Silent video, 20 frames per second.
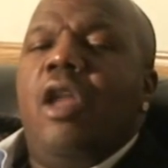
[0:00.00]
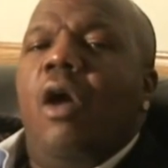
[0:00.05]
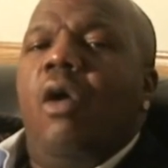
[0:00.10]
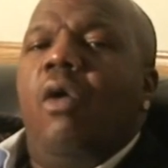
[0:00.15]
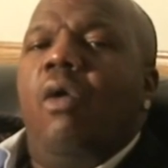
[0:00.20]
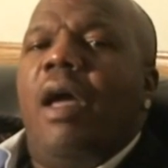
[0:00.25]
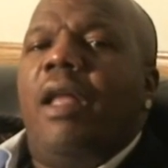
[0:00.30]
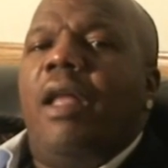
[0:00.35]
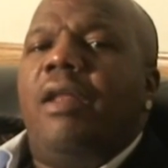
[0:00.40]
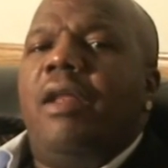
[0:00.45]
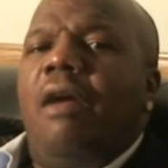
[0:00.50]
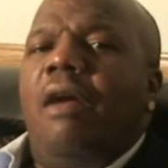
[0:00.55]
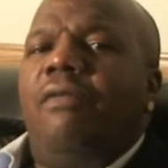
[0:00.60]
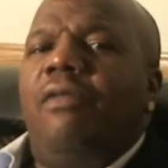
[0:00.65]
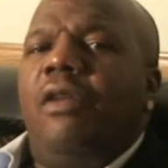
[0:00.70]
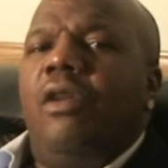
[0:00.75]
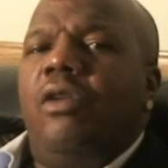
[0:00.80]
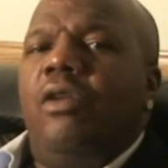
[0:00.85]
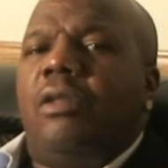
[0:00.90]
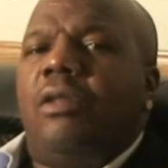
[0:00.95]
No, I
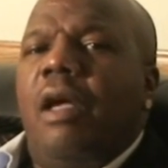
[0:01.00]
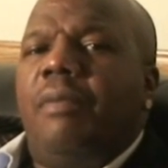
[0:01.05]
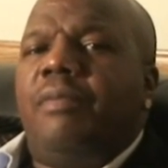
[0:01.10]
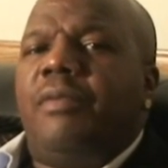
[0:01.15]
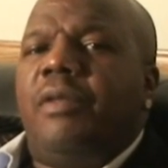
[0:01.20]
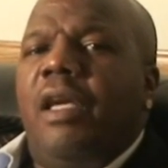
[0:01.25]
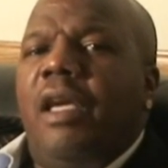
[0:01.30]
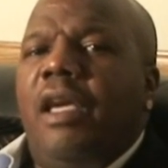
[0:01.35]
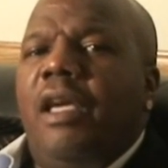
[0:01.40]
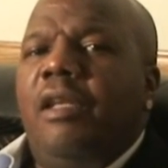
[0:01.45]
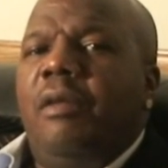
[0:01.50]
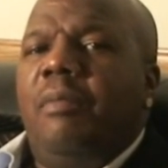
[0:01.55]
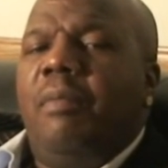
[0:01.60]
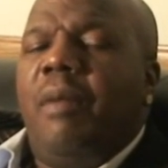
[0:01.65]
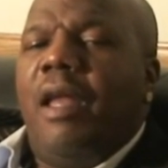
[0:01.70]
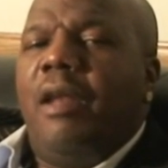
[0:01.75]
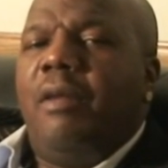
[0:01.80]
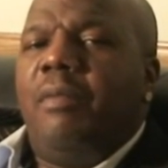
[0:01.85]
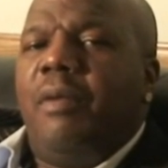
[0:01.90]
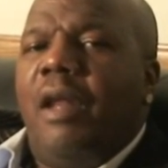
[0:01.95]
never looked up to
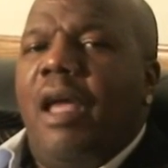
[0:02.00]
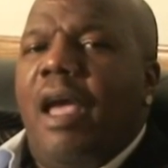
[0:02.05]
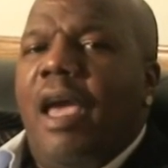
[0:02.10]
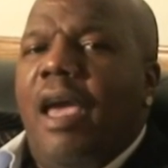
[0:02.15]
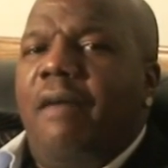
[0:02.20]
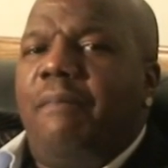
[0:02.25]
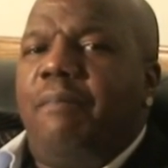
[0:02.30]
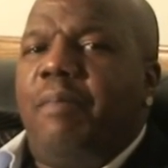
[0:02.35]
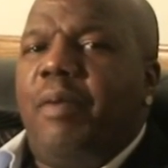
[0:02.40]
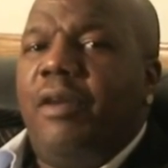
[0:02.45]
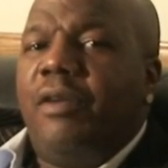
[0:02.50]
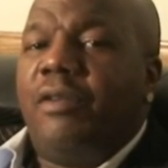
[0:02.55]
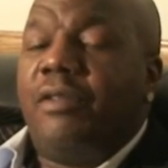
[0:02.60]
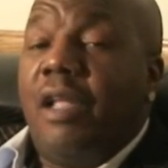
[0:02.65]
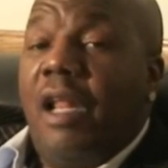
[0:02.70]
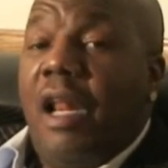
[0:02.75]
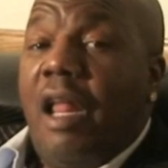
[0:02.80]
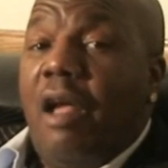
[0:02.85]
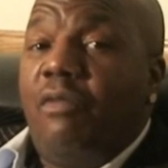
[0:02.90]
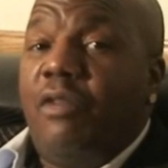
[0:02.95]
anybody, but I have
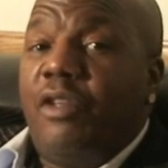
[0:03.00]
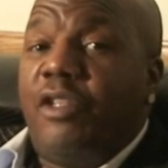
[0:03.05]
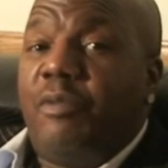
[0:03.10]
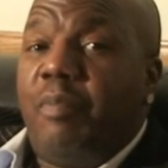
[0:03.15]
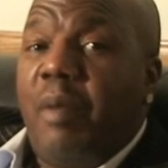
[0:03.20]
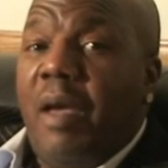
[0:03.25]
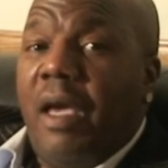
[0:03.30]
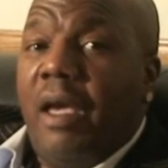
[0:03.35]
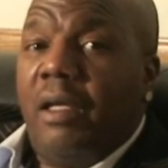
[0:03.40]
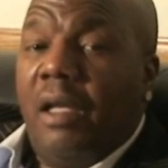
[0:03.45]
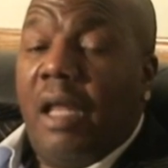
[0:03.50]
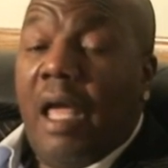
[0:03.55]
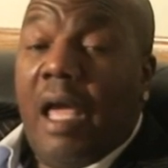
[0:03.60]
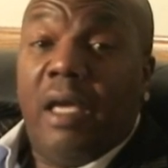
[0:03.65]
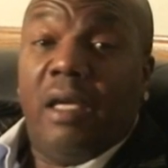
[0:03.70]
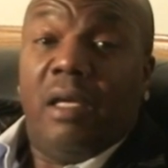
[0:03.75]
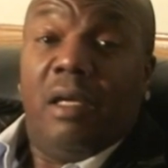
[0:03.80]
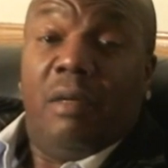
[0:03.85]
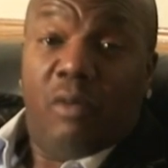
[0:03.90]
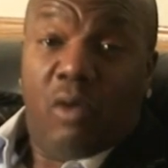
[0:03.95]
peers that I respect.
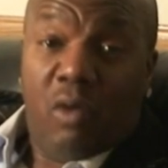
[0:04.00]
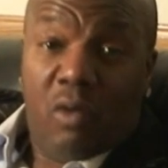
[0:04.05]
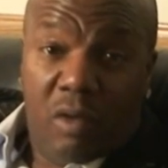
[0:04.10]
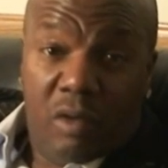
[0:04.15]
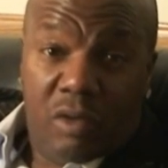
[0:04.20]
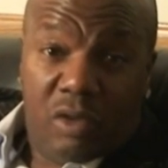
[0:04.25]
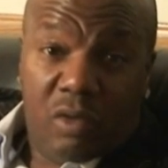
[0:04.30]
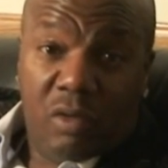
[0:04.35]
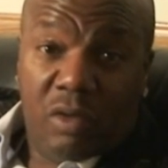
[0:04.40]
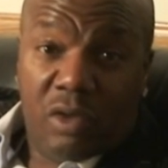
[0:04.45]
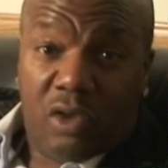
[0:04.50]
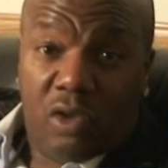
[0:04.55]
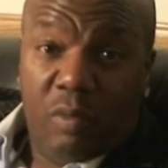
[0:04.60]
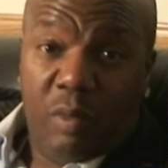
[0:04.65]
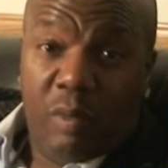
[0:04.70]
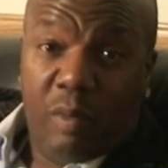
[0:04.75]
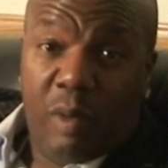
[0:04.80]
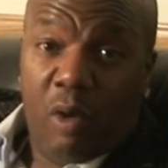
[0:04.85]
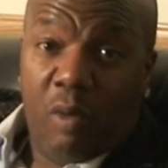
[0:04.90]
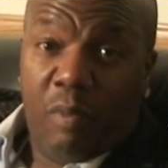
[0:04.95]
Like I'm going to a
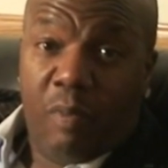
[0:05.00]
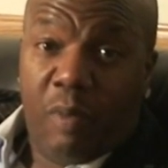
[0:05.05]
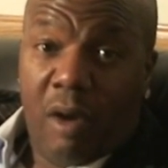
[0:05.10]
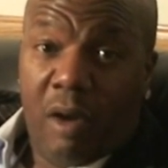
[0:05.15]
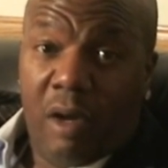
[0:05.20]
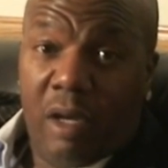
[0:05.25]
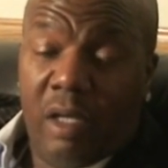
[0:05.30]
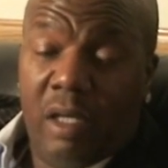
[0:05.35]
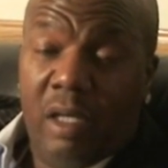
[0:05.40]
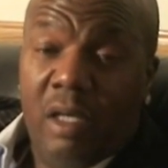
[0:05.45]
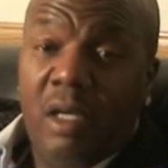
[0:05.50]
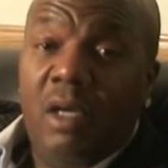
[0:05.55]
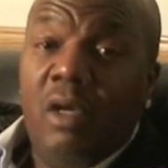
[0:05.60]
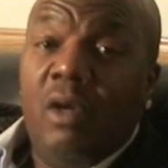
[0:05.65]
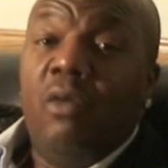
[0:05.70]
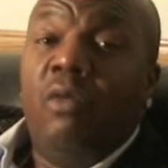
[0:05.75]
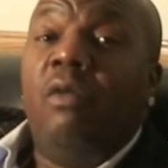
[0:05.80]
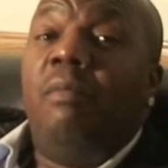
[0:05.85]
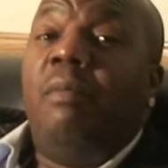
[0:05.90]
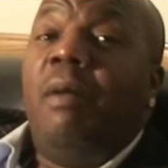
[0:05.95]
Super Bowl party
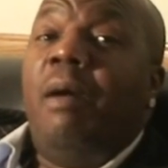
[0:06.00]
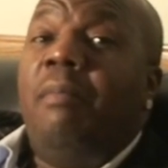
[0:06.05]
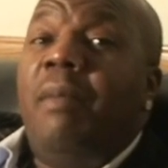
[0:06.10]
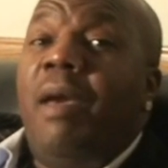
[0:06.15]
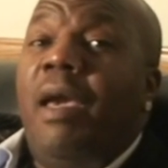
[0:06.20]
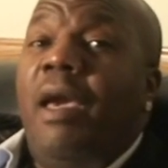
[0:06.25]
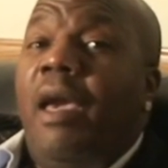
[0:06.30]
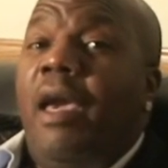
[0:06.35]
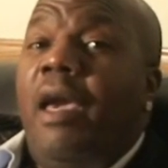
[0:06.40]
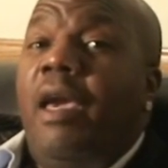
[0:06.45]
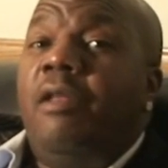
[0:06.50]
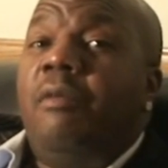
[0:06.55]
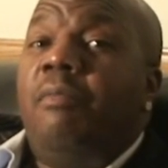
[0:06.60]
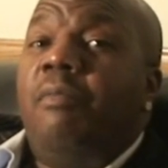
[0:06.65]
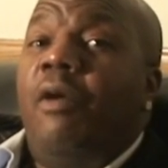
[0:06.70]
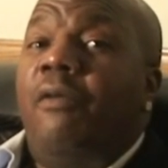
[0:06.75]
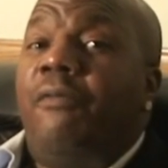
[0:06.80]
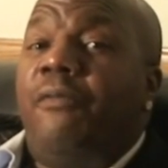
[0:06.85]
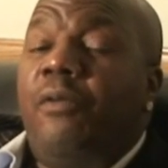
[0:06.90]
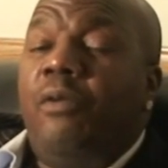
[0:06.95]
with my man Eddie
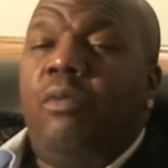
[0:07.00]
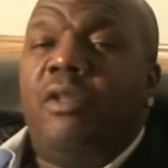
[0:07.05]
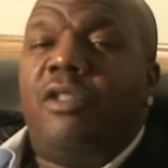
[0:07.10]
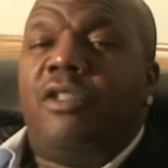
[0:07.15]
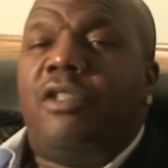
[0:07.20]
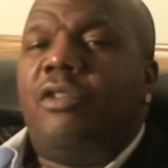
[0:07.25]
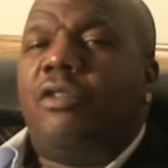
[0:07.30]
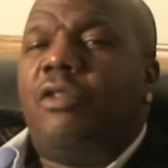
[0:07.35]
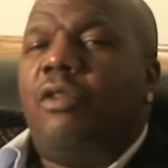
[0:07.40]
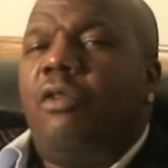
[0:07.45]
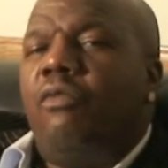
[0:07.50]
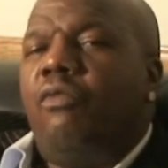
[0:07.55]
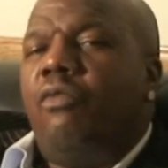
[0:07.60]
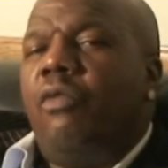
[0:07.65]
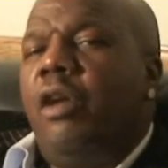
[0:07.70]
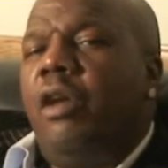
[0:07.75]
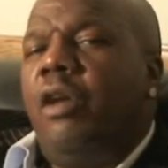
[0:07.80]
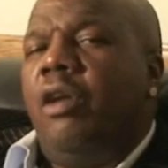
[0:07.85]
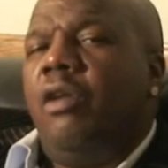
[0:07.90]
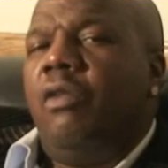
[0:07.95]
Murphy, which is a
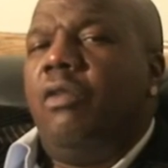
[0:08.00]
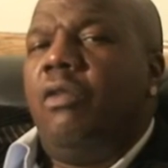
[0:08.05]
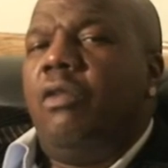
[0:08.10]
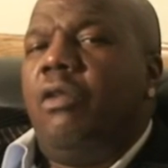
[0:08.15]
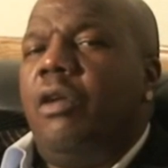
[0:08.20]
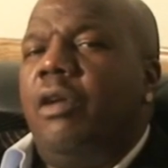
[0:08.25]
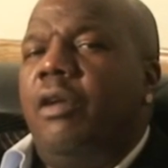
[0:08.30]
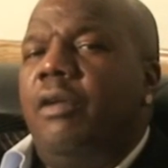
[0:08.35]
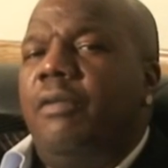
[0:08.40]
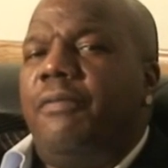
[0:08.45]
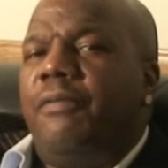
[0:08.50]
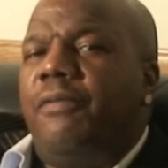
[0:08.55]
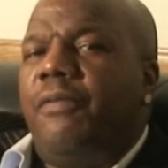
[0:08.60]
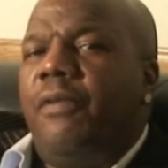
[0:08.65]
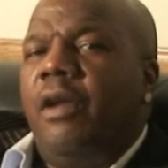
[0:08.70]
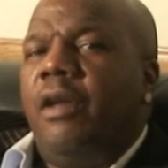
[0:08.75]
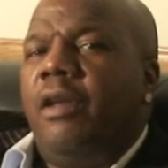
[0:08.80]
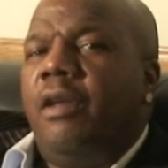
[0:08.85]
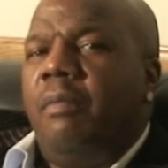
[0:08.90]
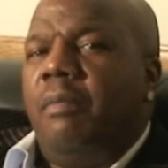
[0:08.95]
real good
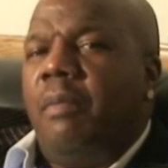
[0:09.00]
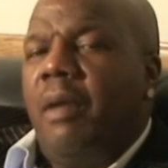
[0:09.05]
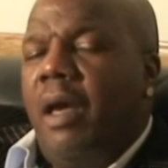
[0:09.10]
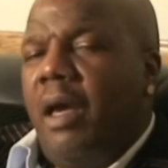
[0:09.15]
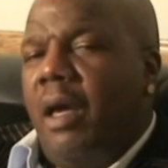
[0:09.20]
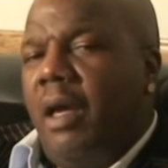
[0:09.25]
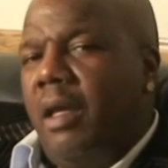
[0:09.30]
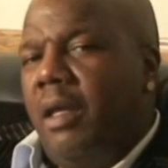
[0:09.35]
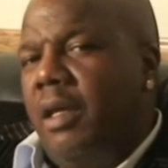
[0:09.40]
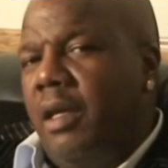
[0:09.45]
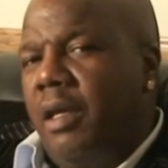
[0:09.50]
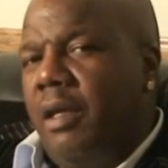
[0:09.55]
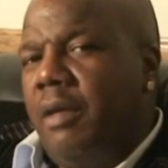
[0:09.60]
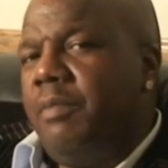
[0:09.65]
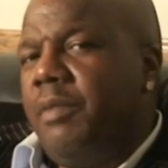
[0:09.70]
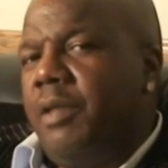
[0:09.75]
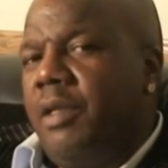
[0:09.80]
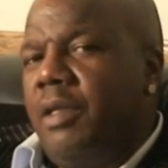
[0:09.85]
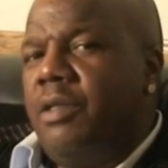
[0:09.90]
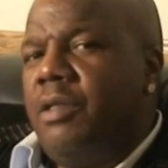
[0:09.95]
friend of mine.
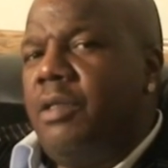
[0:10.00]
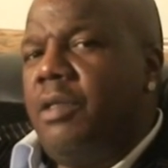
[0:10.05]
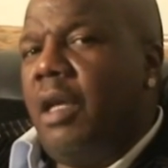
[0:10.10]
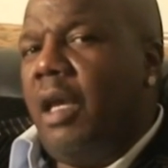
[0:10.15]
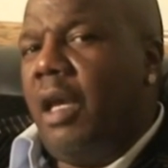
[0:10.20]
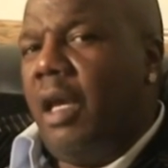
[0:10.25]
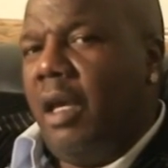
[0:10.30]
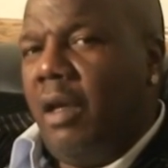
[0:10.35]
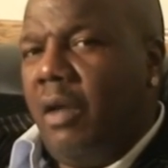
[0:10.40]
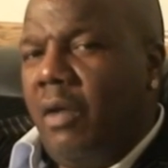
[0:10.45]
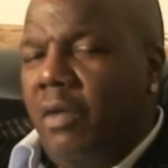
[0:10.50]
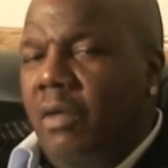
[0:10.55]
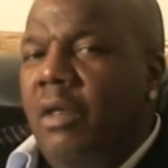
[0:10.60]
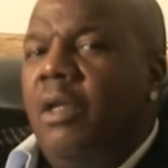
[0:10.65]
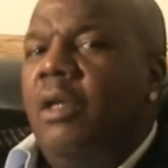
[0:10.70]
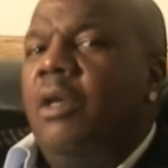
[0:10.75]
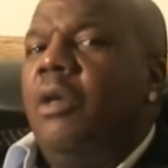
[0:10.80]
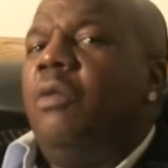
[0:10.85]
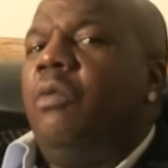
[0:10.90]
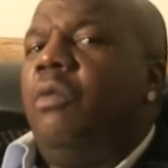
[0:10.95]
Him, Denzel,
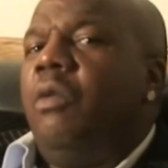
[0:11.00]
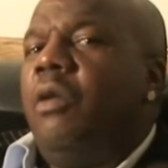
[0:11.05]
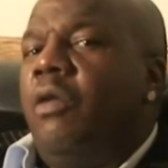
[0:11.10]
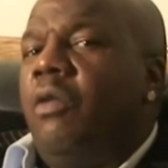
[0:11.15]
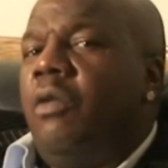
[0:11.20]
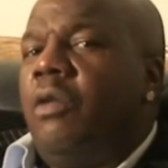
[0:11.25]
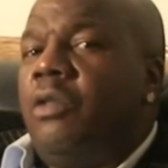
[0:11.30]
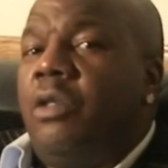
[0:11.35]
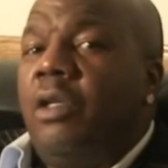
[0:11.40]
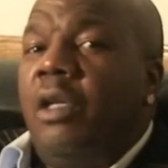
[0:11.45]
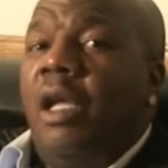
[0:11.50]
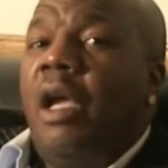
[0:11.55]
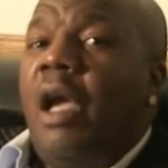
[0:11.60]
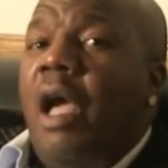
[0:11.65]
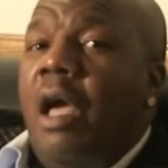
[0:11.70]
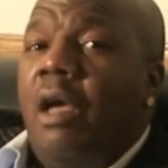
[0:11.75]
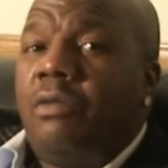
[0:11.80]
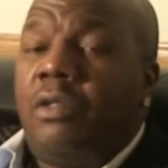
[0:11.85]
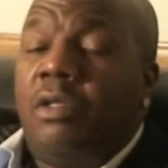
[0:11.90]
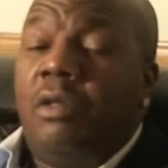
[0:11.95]
we're going to their
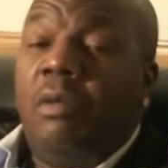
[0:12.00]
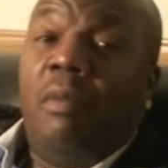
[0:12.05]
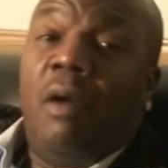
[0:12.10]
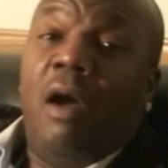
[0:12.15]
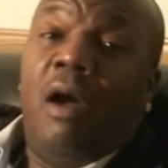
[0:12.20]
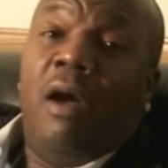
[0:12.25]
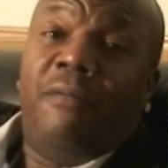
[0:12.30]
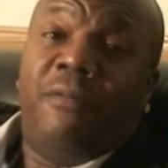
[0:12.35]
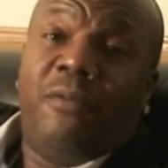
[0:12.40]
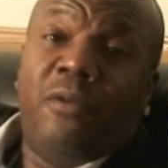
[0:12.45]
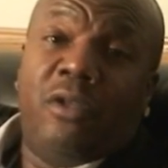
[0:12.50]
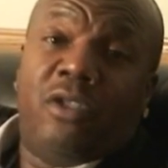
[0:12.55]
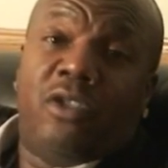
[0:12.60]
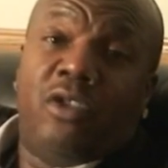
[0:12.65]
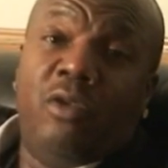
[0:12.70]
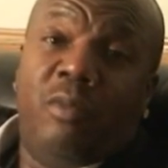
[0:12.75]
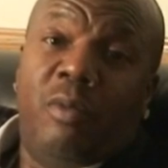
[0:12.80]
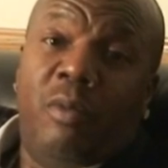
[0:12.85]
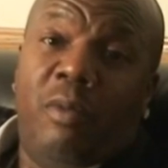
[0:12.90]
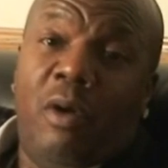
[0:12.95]
house tomorrow for the
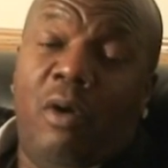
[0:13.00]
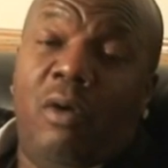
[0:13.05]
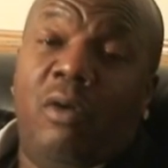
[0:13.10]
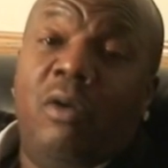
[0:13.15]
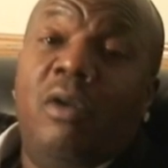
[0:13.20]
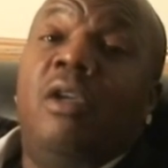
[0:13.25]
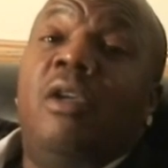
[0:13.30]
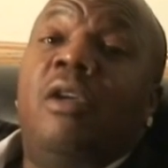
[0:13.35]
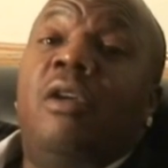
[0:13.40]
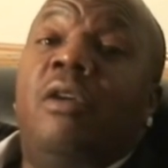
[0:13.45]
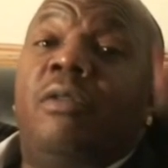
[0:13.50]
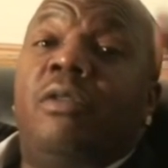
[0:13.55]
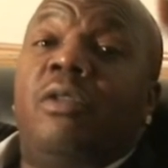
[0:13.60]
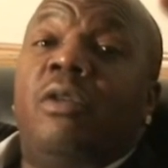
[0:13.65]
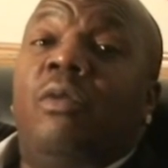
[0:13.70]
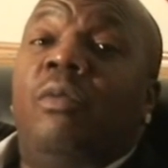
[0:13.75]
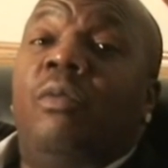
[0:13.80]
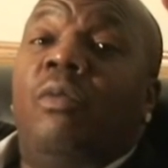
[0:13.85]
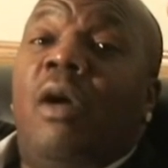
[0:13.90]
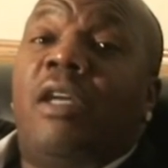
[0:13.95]
Super Bowl
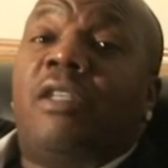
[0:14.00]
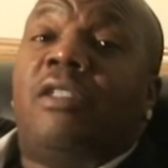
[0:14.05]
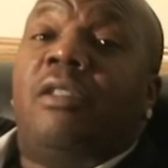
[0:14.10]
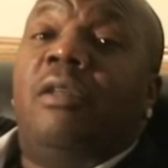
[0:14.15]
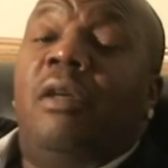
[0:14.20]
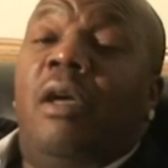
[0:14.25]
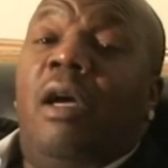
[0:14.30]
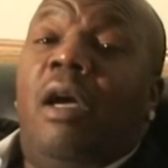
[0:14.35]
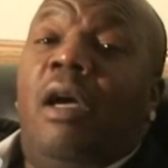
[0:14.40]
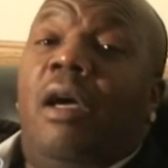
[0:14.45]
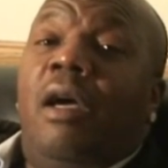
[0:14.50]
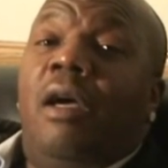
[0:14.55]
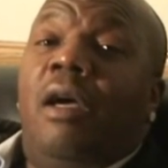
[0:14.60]
to watch the